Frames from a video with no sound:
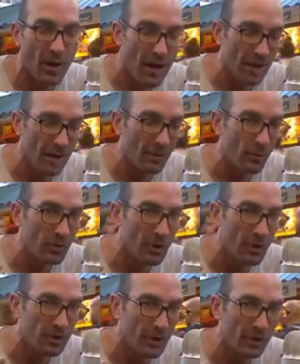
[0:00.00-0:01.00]
And it will
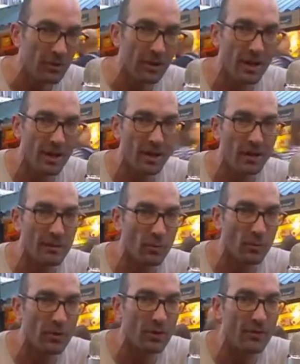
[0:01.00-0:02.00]
continue to not light the
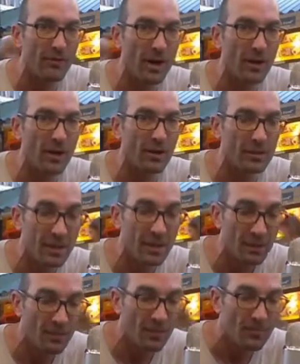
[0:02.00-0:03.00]
world on fire
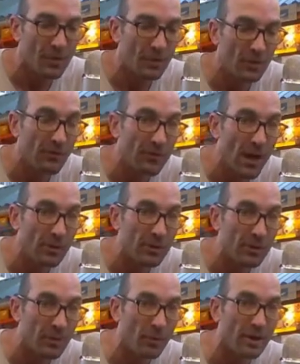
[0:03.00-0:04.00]
until you follow it
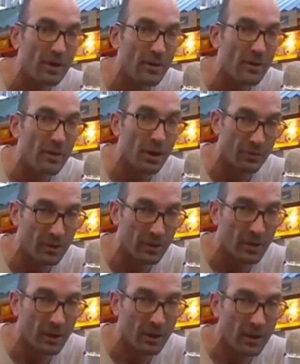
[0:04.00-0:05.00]
up with another 100
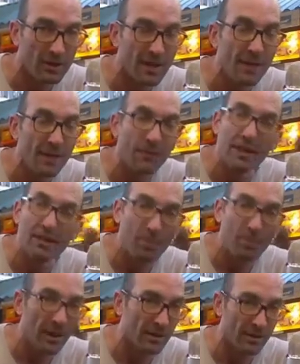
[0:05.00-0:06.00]
that have links
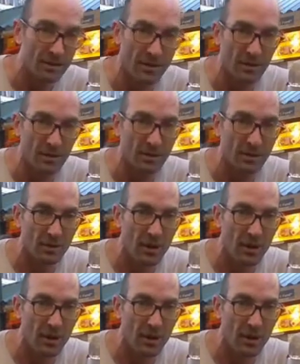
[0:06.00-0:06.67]
back to the channel.